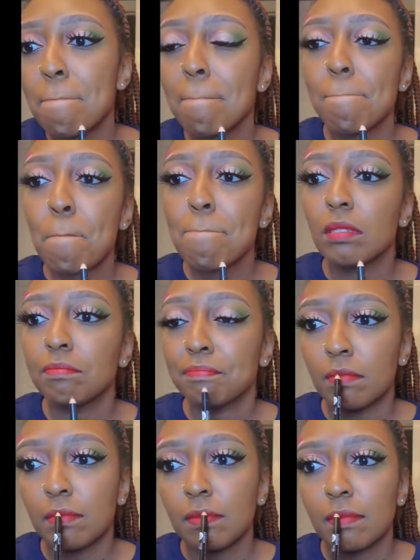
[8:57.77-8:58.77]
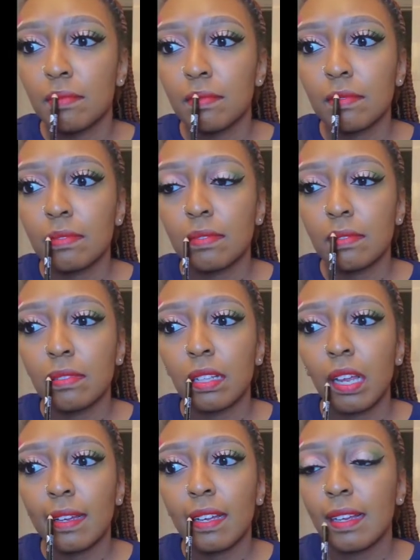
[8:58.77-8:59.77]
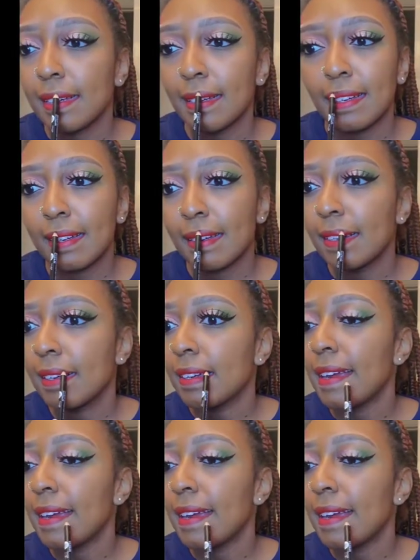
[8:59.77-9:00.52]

And I'm like, well, I don't know, but let me talk to her,